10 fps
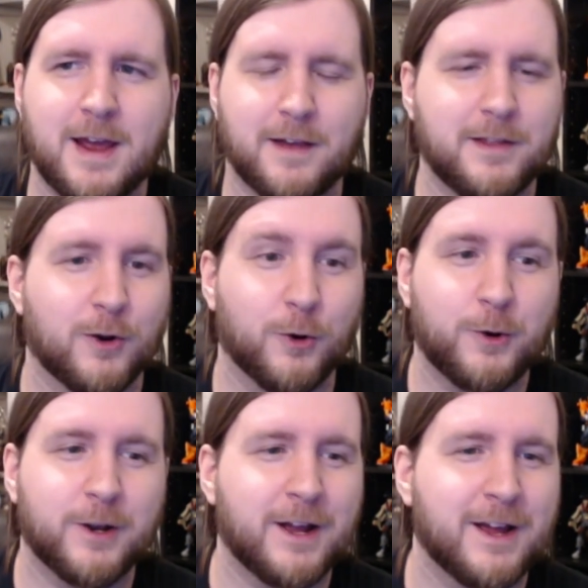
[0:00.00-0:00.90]
And then
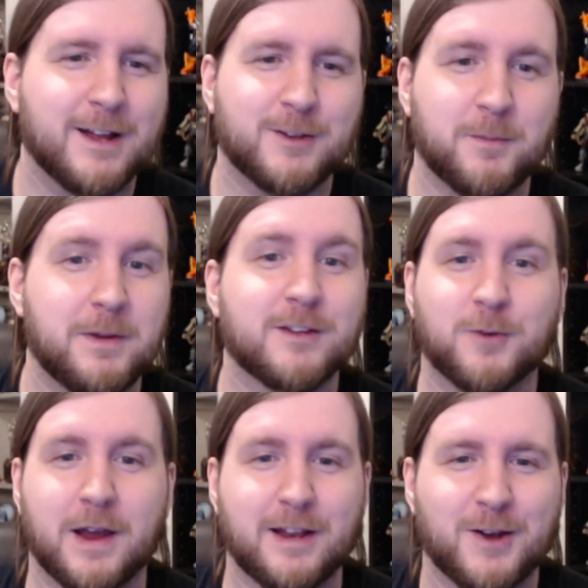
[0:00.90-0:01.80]
Huda to me is
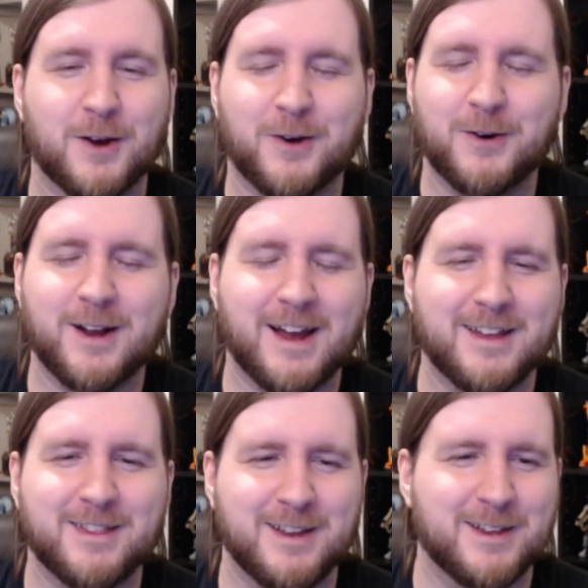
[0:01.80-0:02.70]
great. Huda
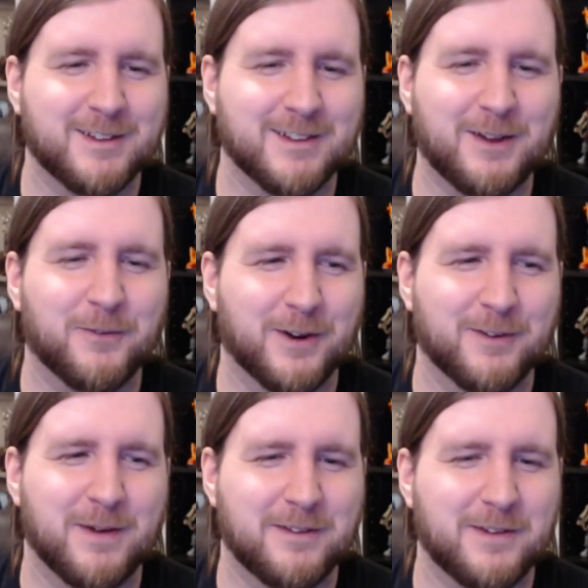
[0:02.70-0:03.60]
I think is like one
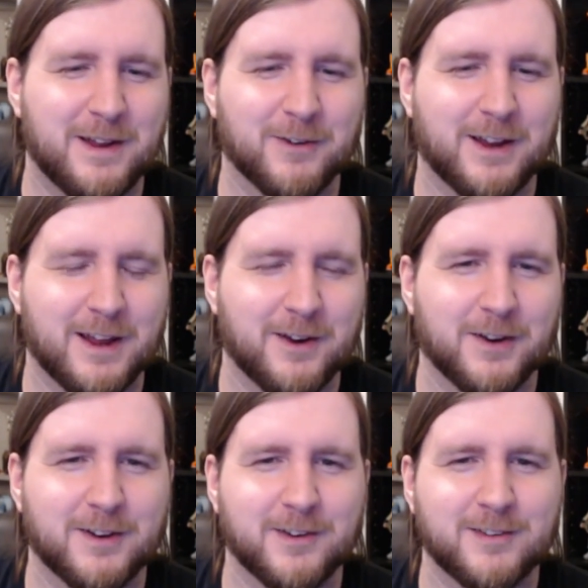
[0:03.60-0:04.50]
of my favorite
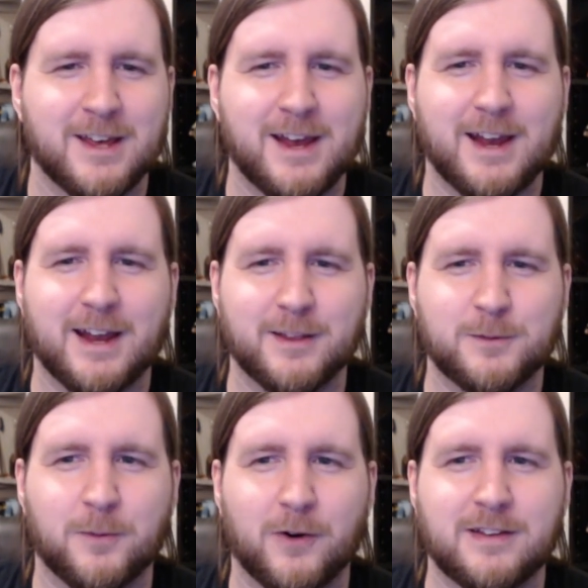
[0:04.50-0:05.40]
characters at
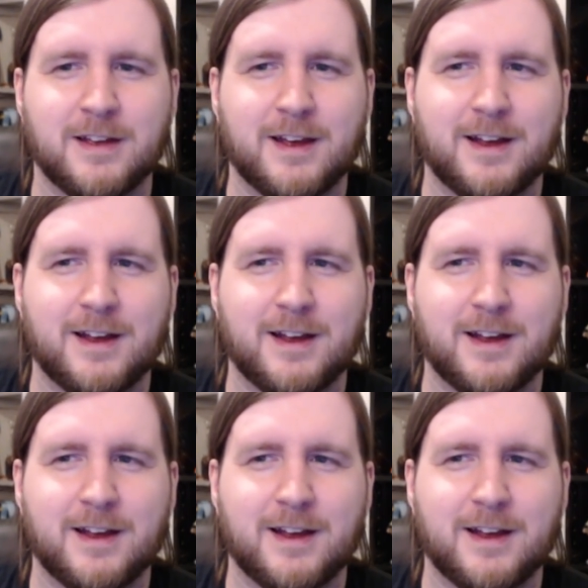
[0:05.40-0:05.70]
this point.